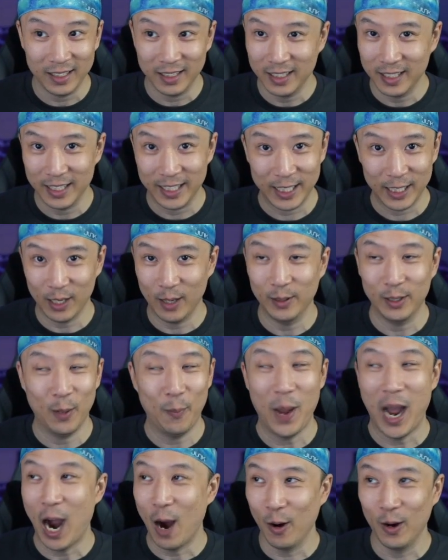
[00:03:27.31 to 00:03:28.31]
The
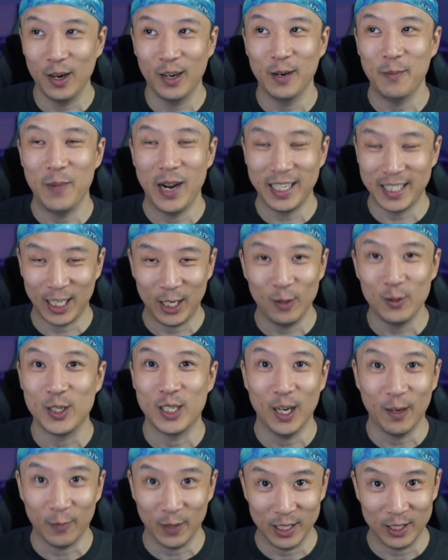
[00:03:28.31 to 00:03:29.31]
power makes a huge
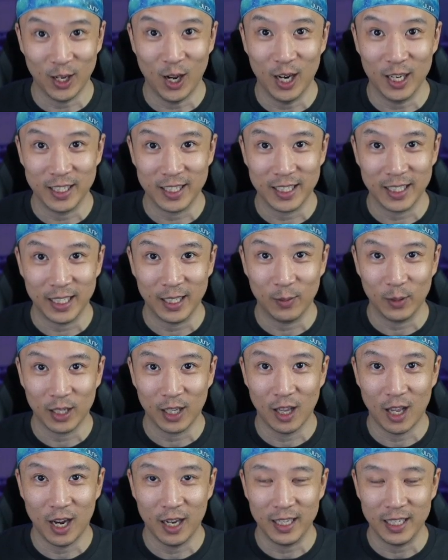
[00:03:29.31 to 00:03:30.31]
difference, honestly, with a
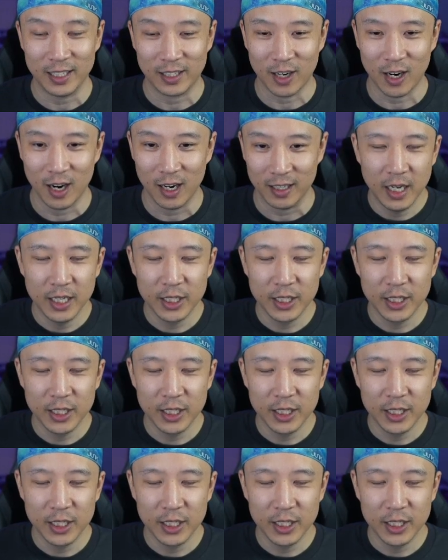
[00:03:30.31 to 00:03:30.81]
lot of these cards.